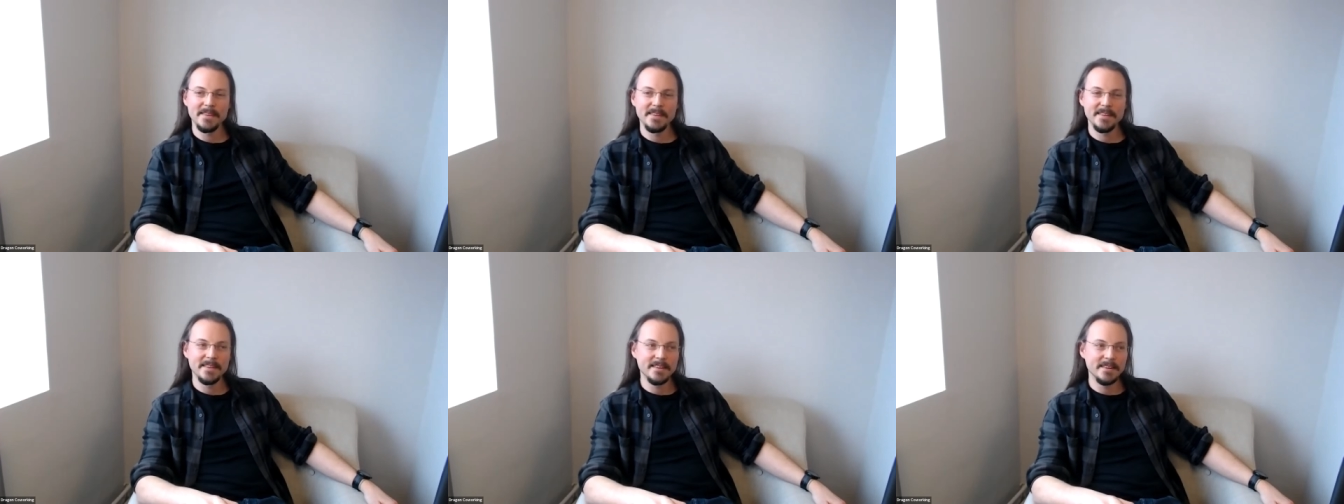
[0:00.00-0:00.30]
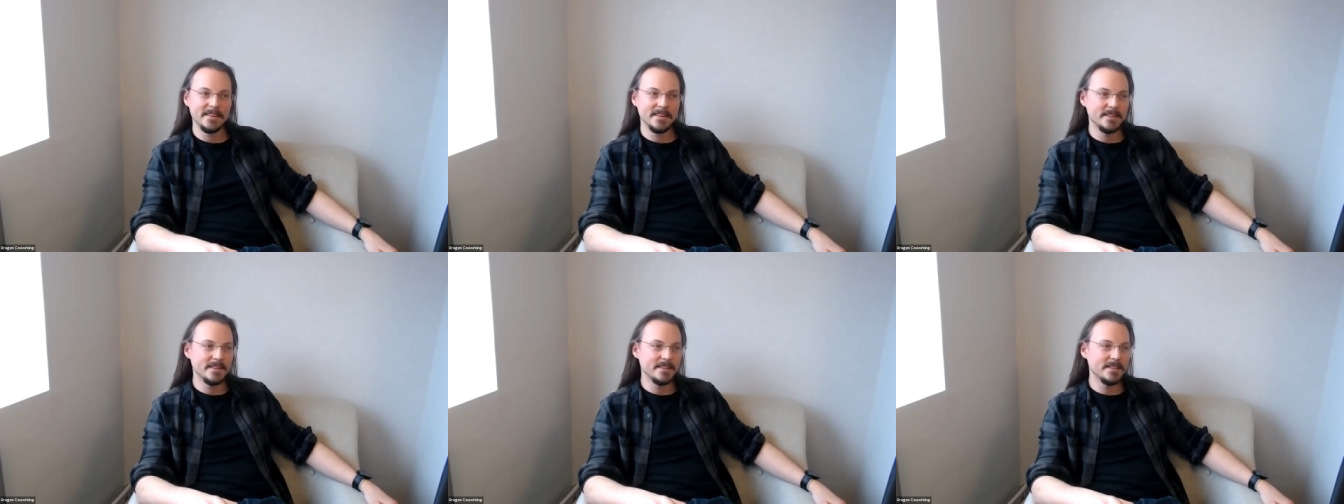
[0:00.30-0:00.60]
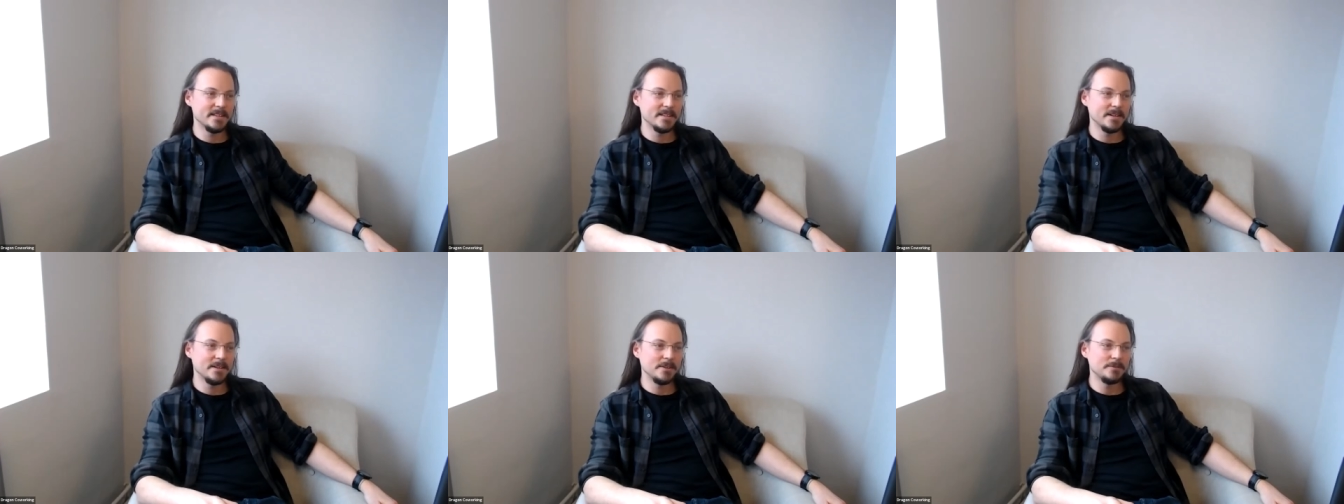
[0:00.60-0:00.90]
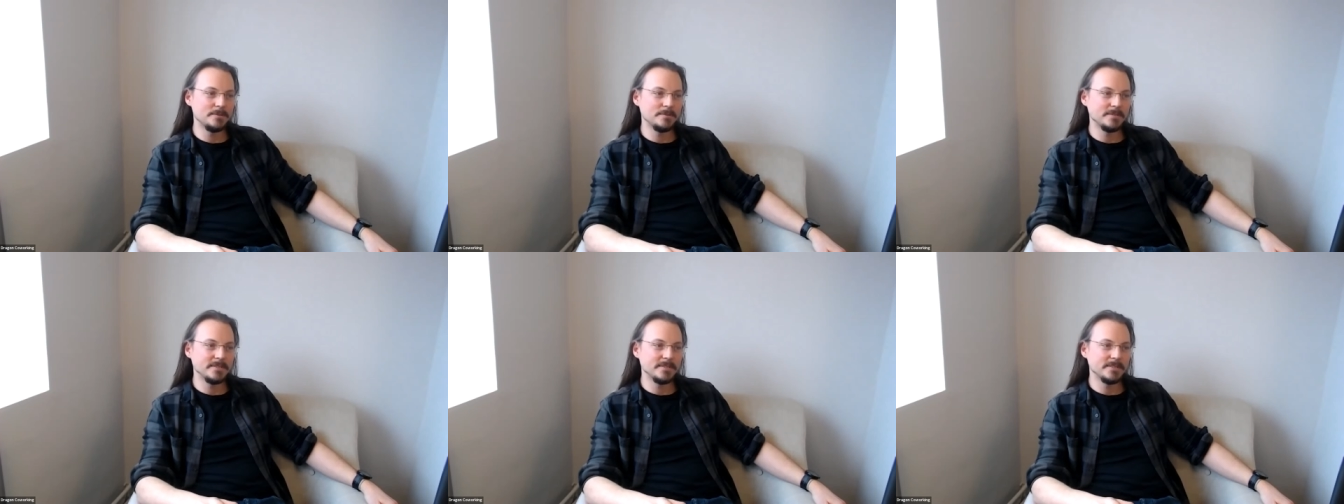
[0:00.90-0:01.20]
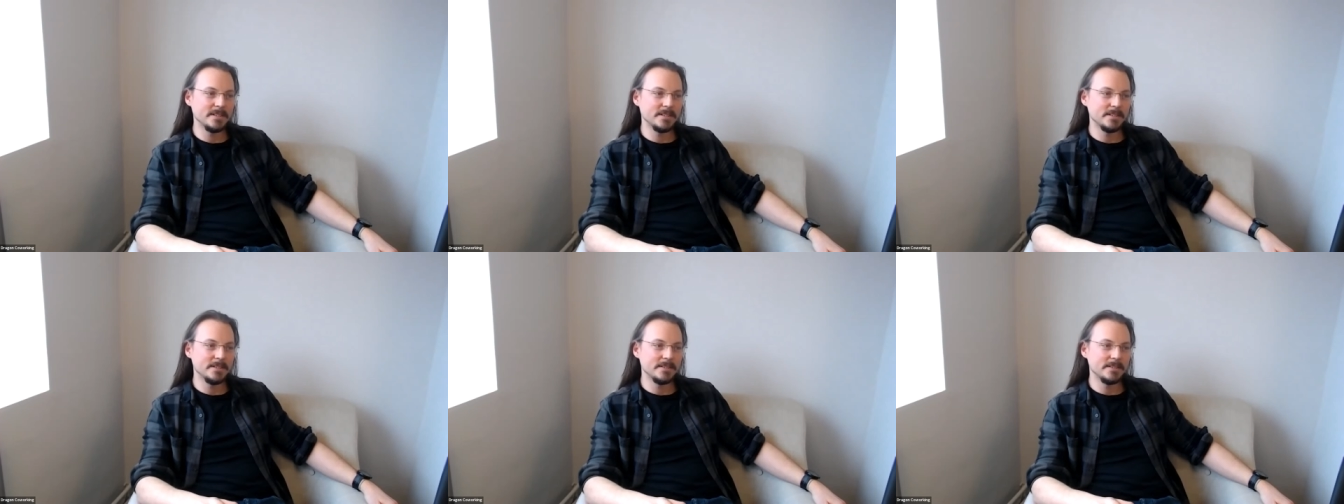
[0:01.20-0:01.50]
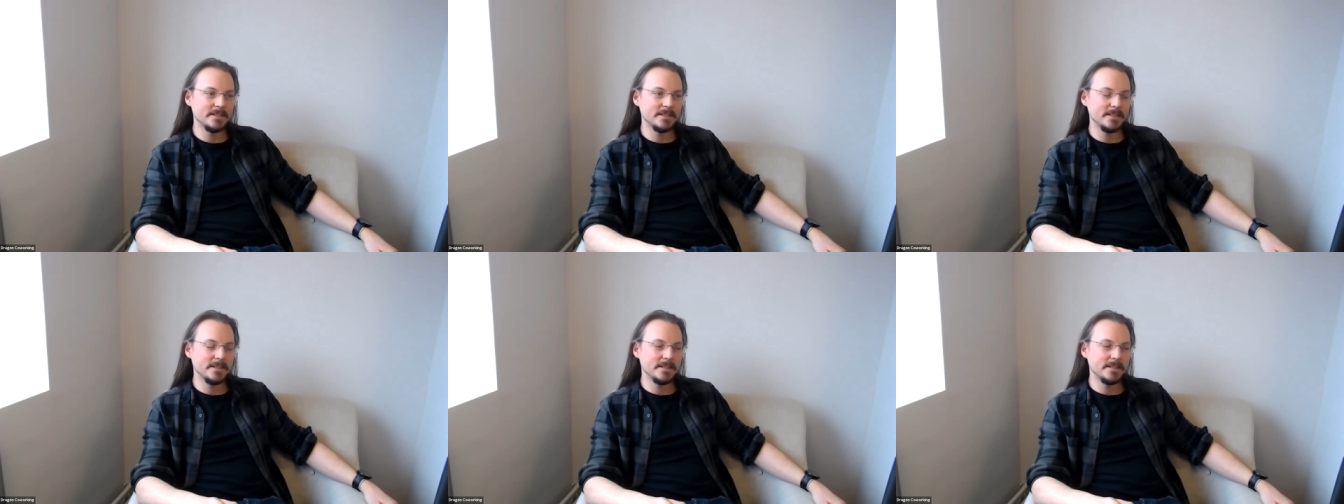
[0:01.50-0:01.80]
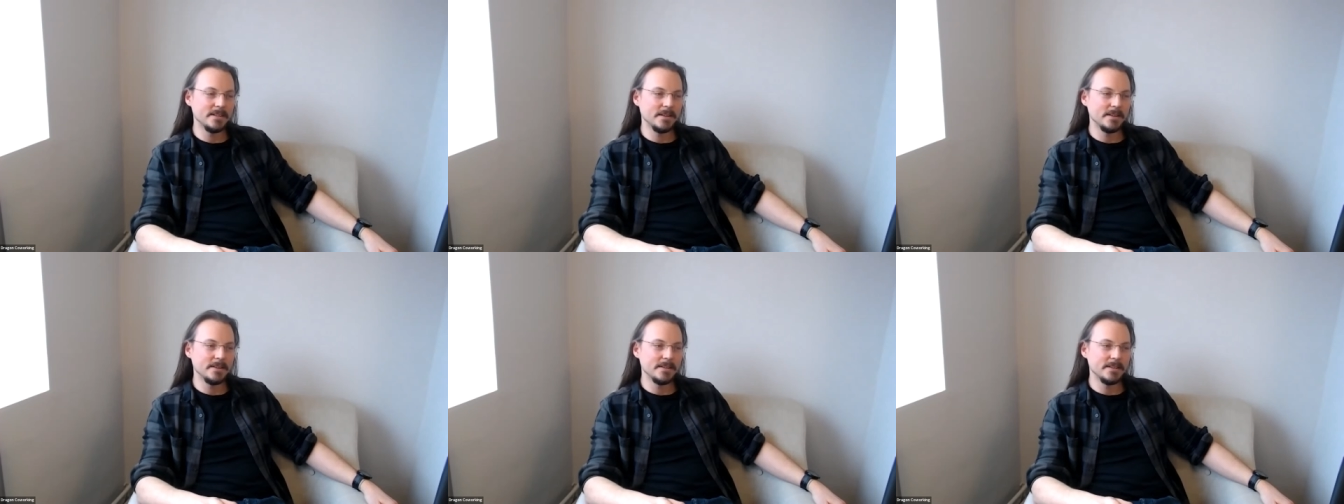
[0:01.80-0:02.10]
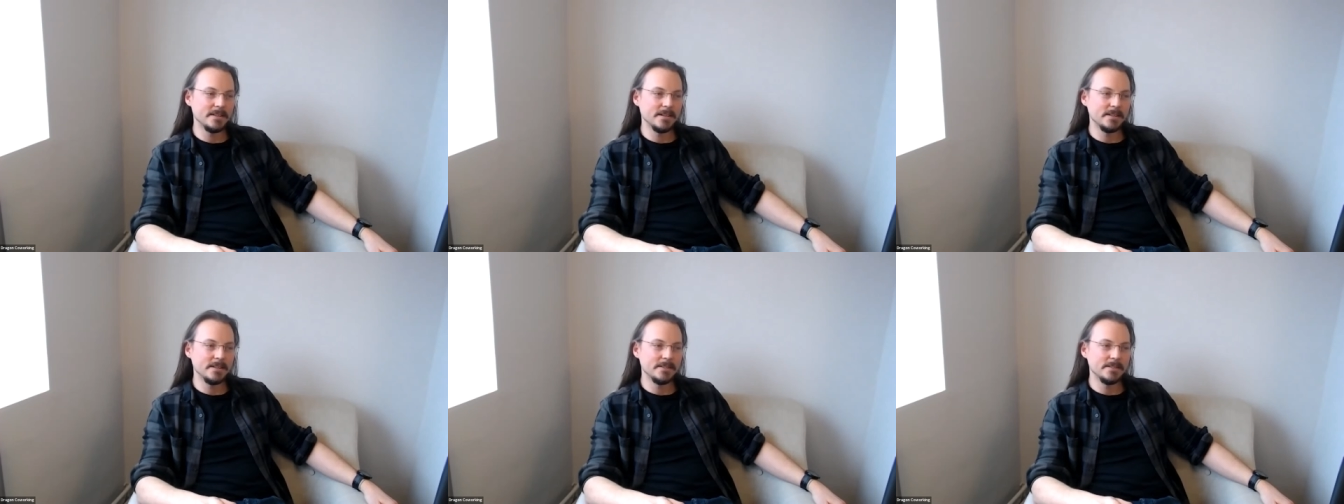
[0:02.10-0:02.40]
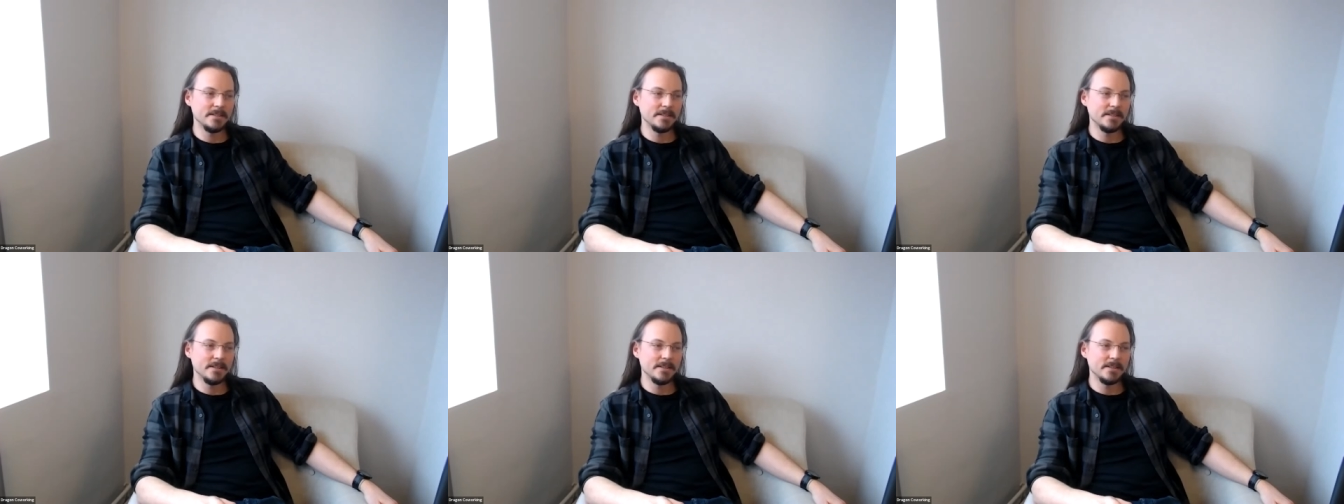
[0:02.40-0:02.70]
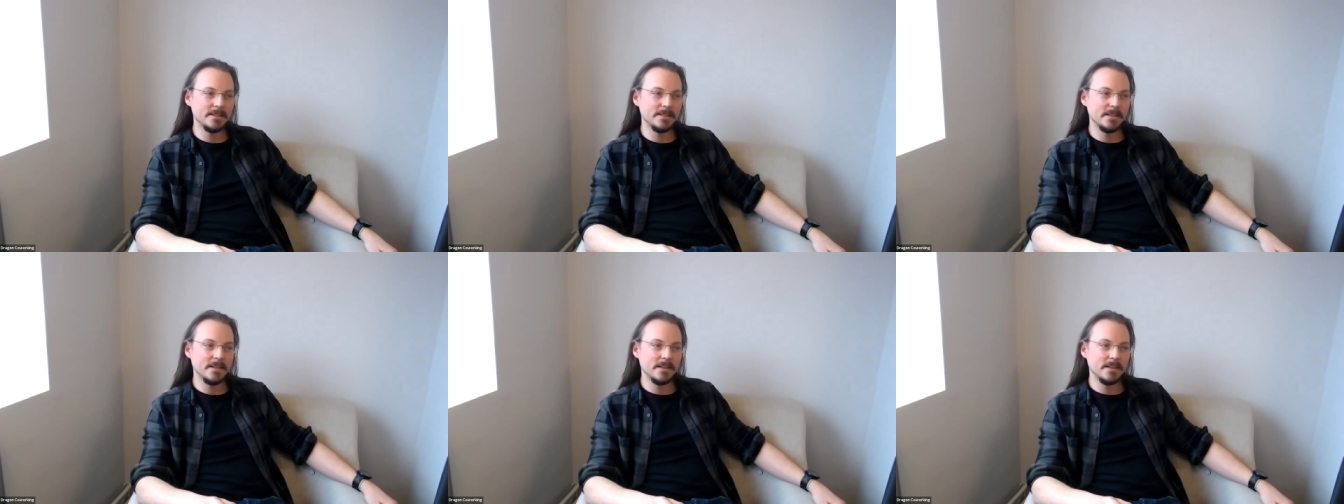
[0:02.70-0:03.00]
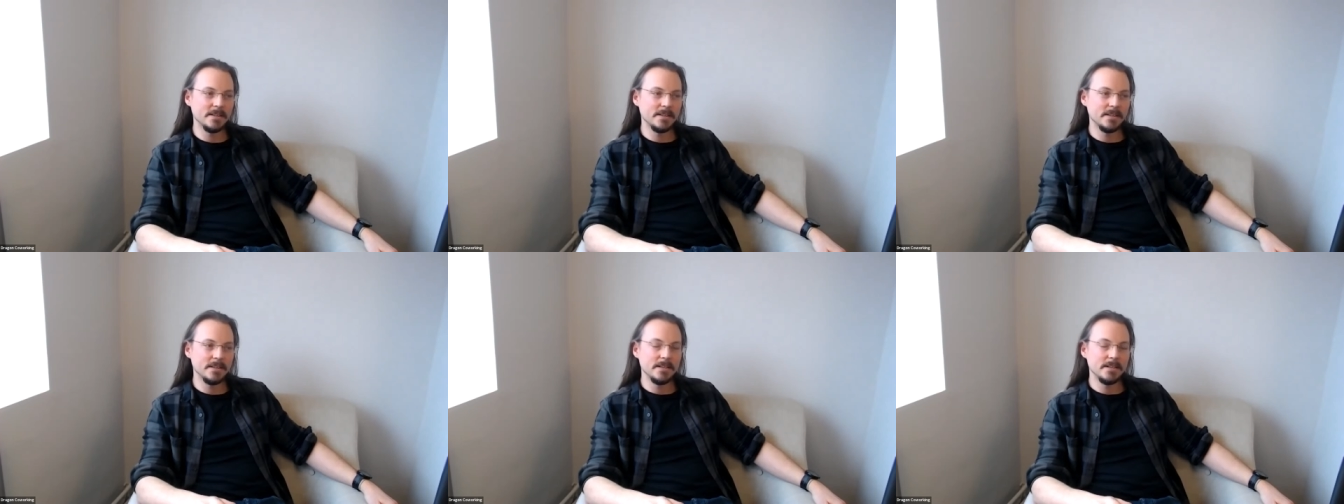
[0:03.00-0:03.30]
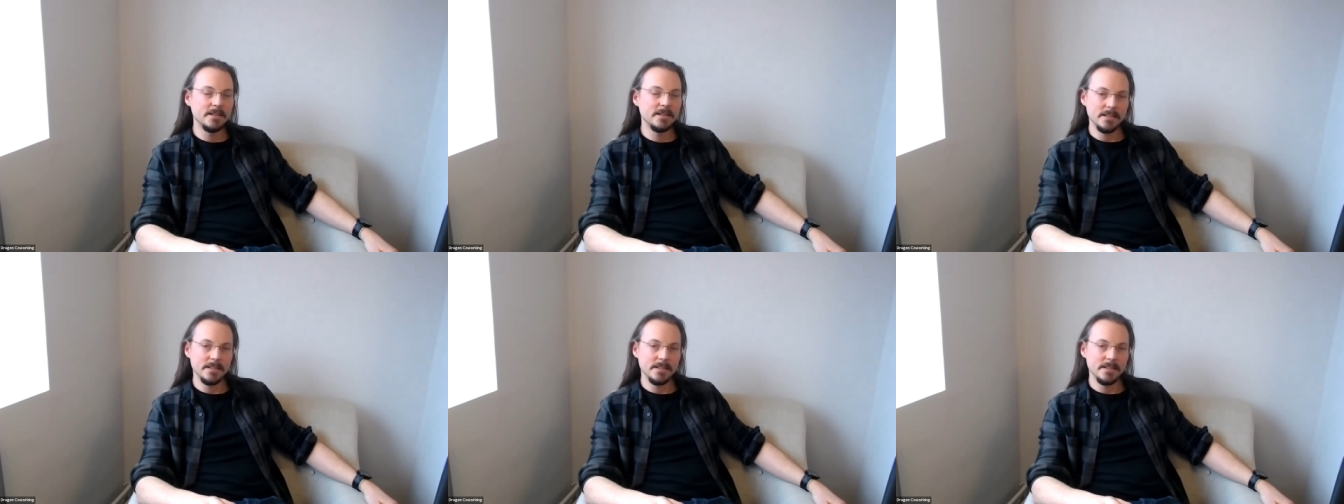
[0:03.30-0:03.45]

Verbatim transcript: Laura's asked if there's going to be a recording of this. Yes,